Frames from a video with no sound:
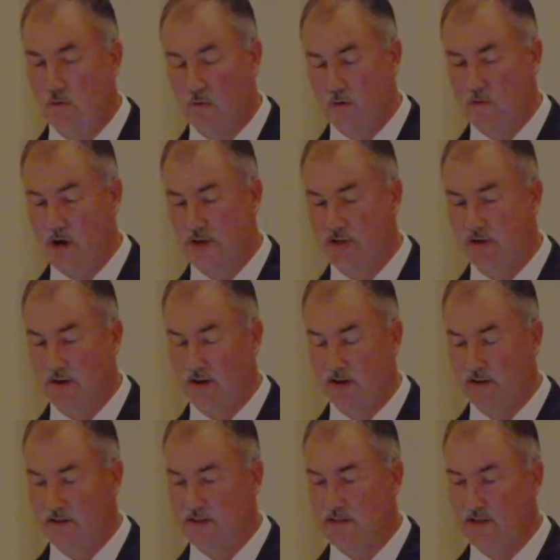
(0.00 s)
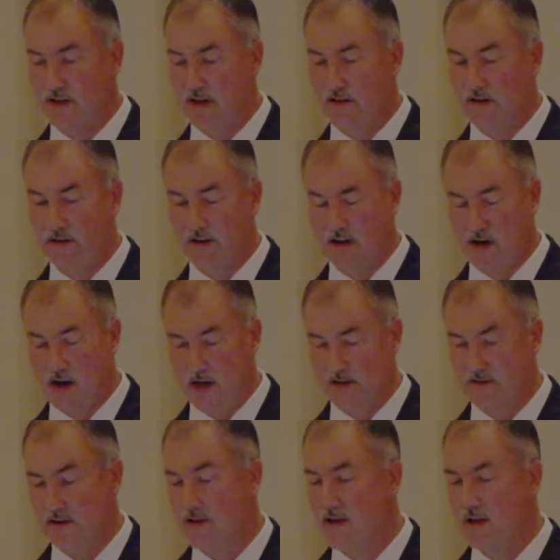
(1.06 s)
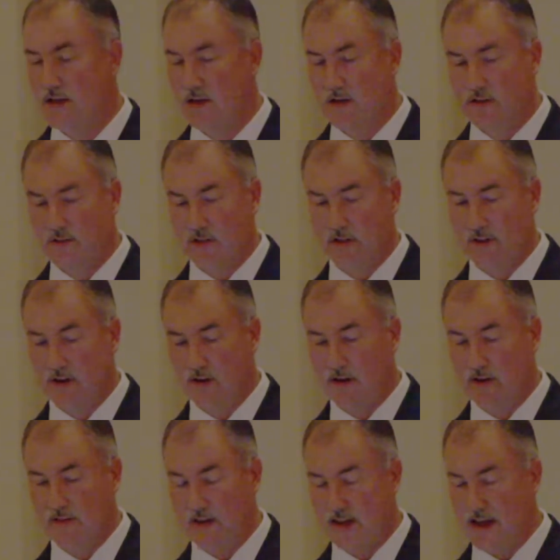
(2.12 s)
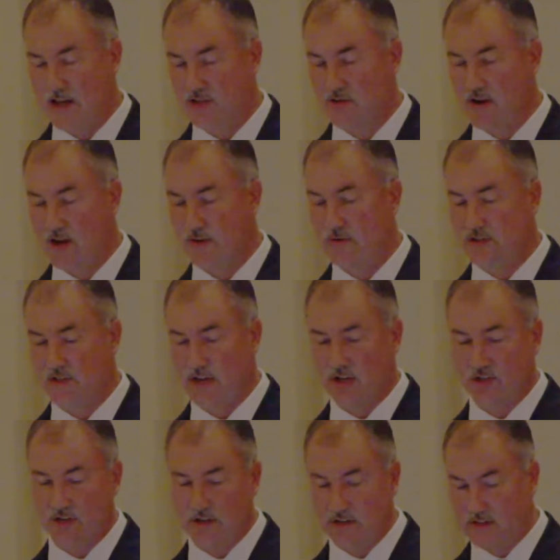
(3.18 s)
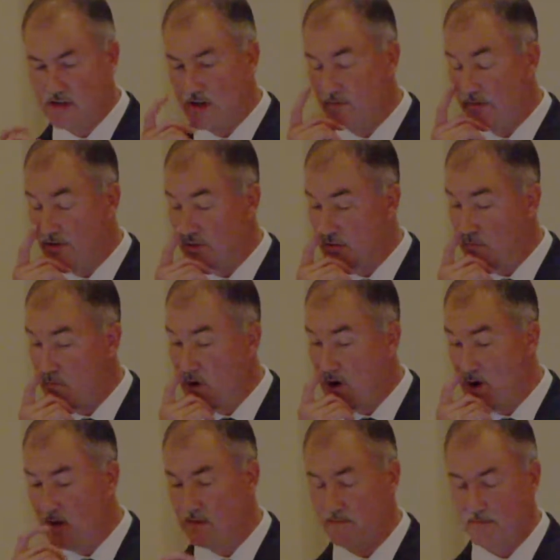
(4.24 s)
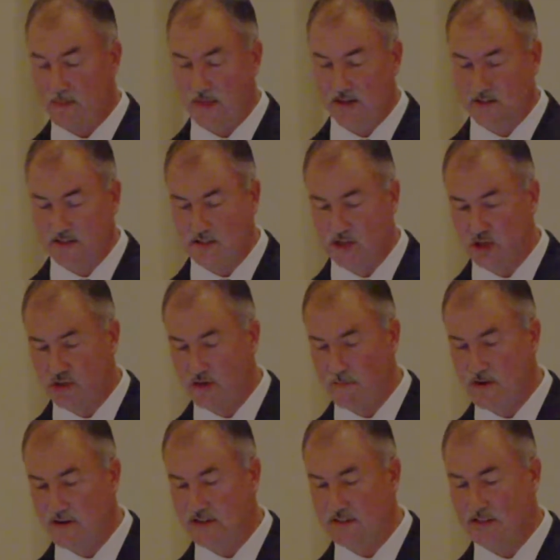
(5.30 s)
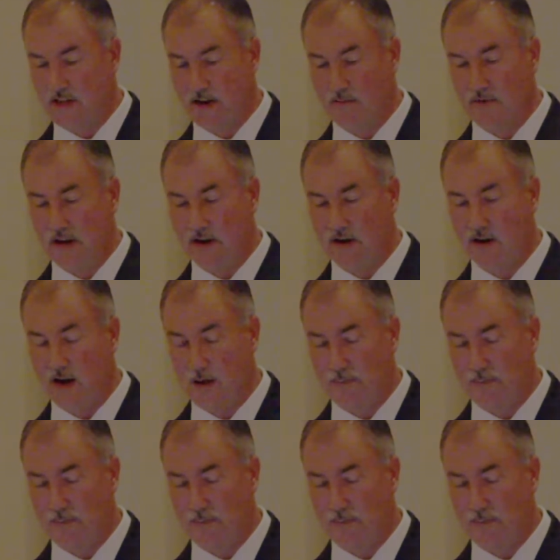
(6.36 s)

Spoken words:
would want your Achilles tendon cut. So the gastroc recession is done with a small incision, about 1 centimeter,